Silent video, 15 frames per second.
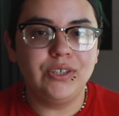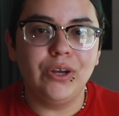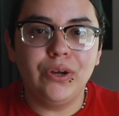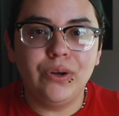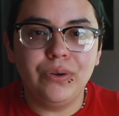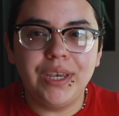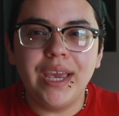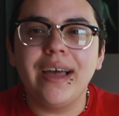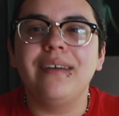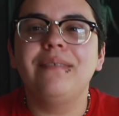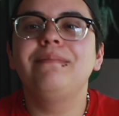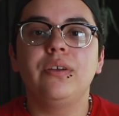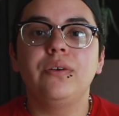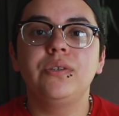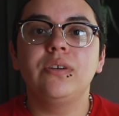So yeah,
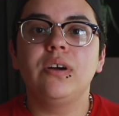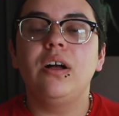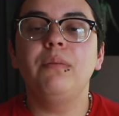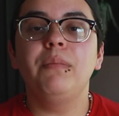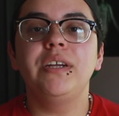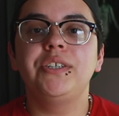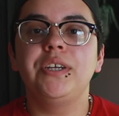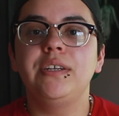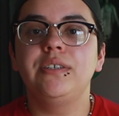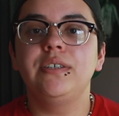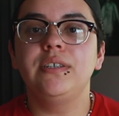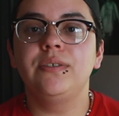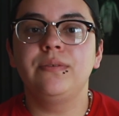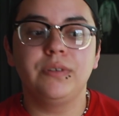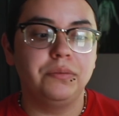those are all my
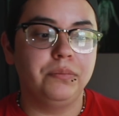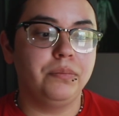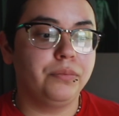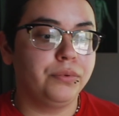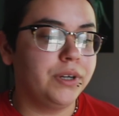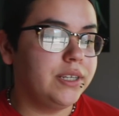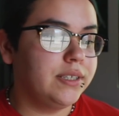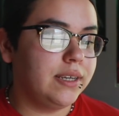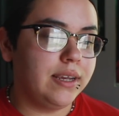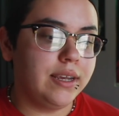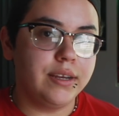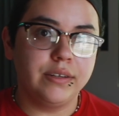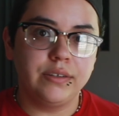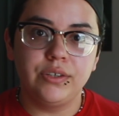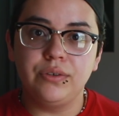changes from
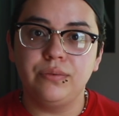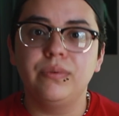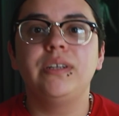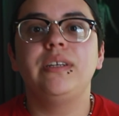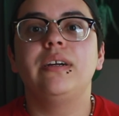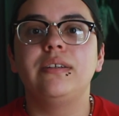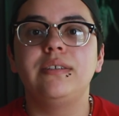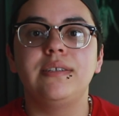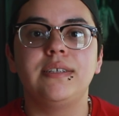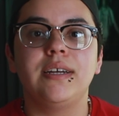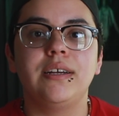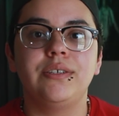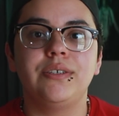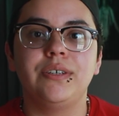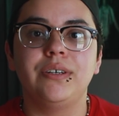pre-T to 1 year on
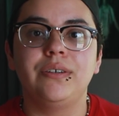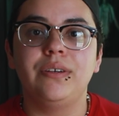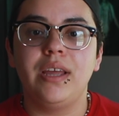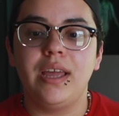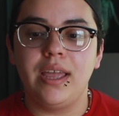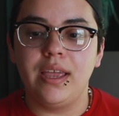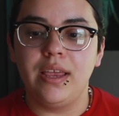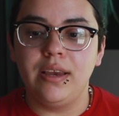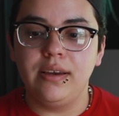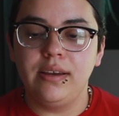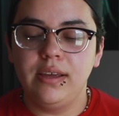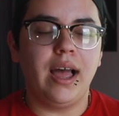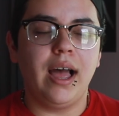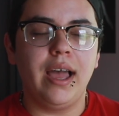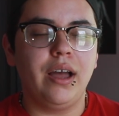testosterone, and
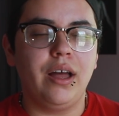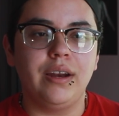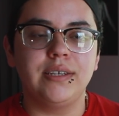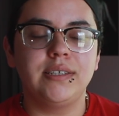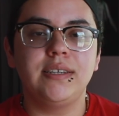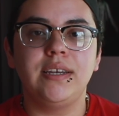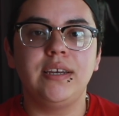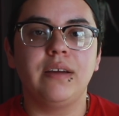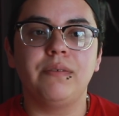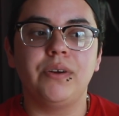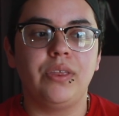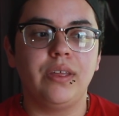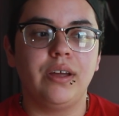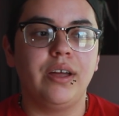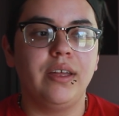I honestly never
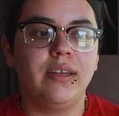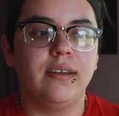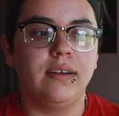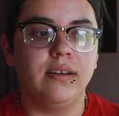thought,